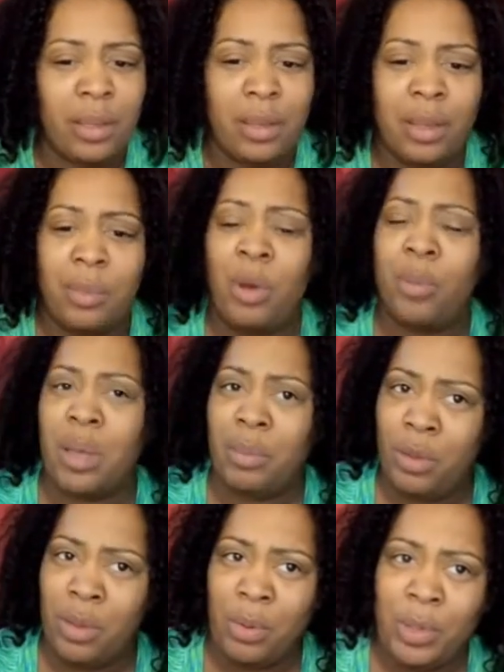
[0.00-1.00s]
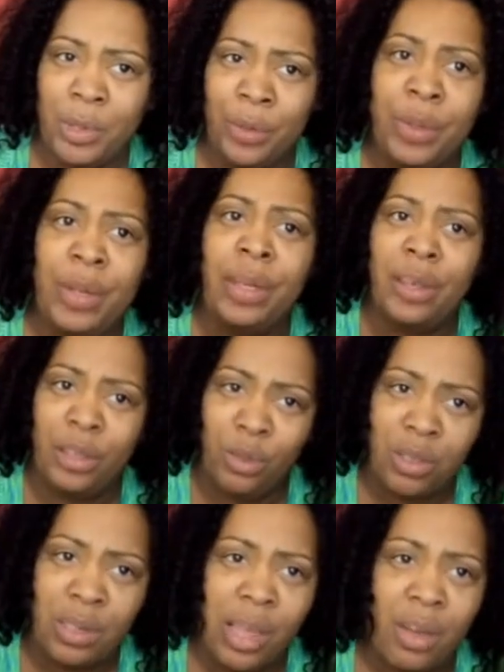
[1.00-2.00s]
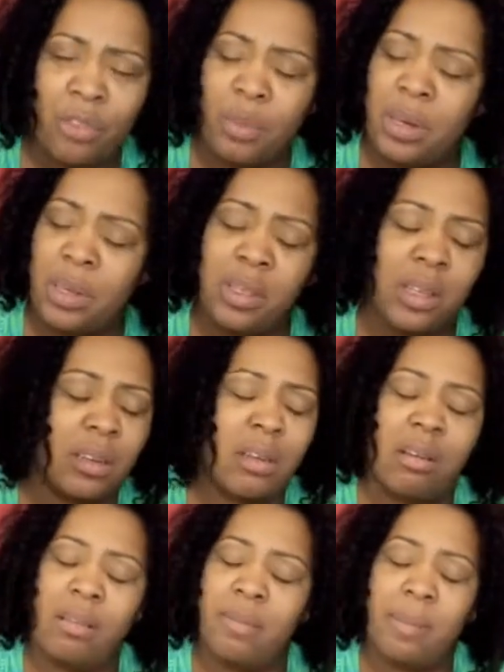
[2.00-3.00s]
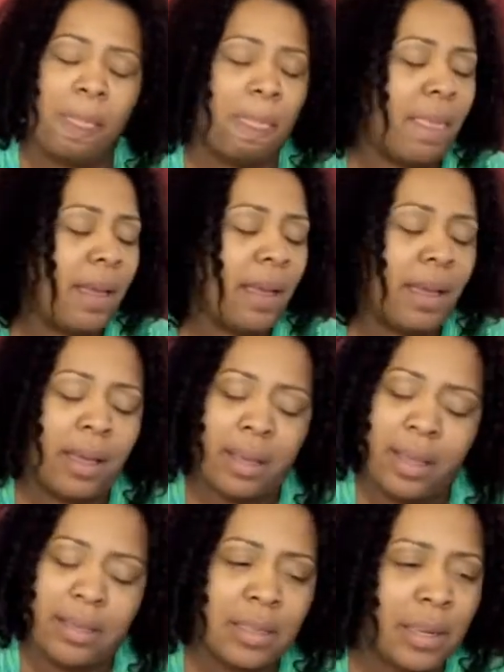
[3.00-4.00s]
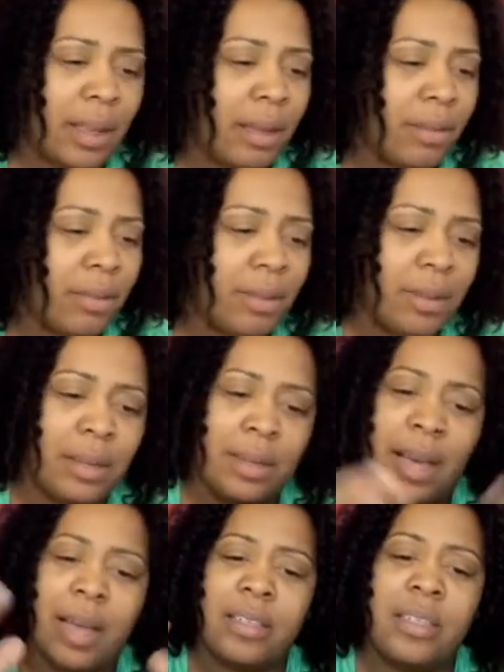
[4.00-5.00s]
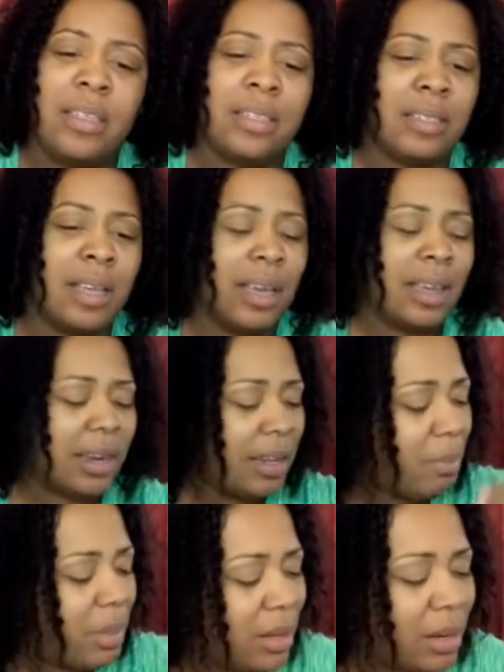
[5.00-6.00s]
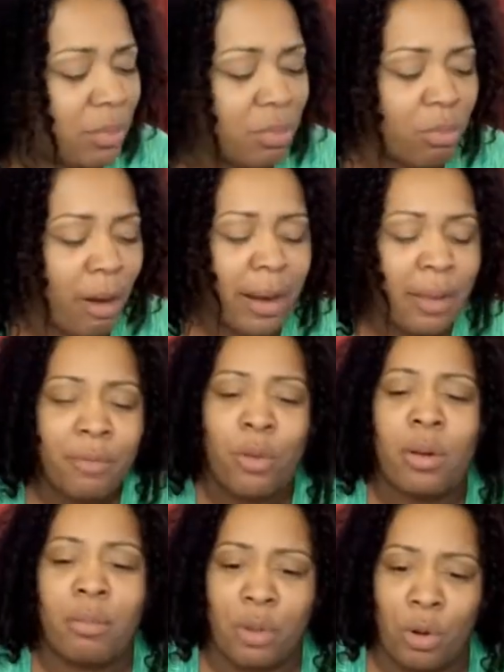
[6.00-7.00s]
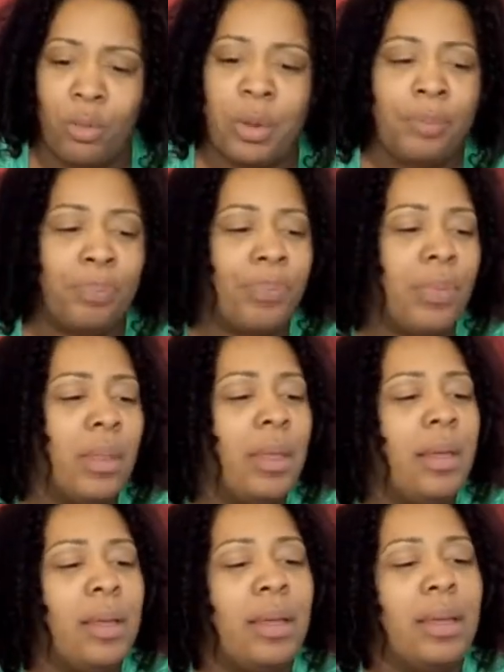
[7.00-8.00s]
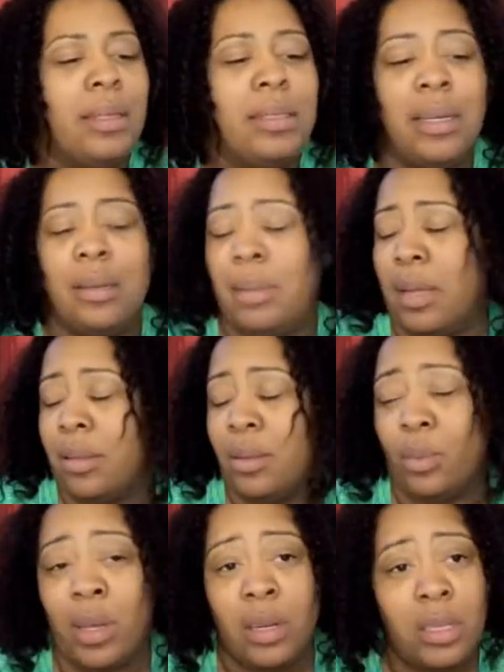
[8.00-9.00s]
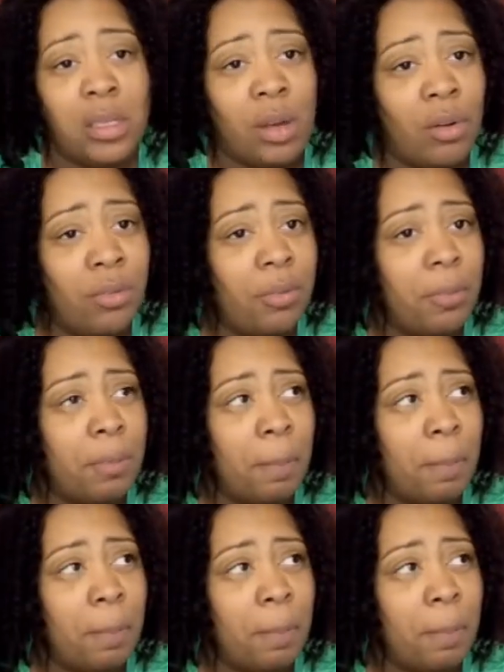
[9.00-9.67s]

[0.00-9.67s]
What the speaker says: come on, baby, you come on here, you sit down for a minute. He's like, no, I can't sit down. I just need to stand. I need to be upright for a moment. And he tell him, like, the wedding is off,